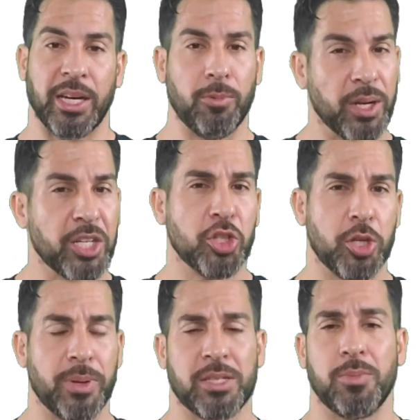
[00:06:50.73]
that a
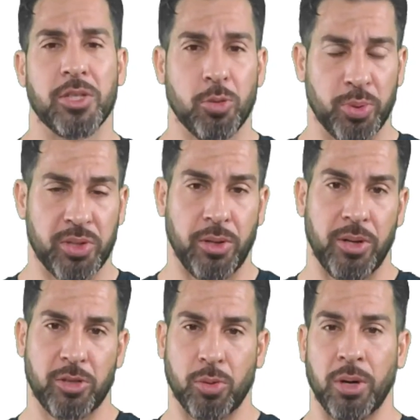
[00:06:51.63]
relationship has to be super
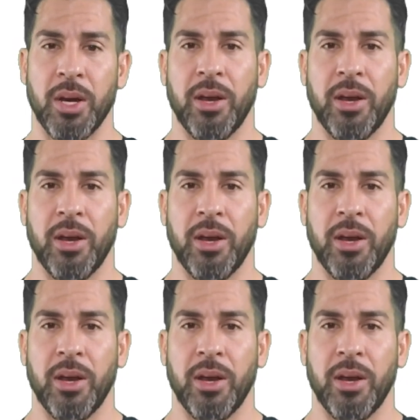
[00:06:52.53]
serious or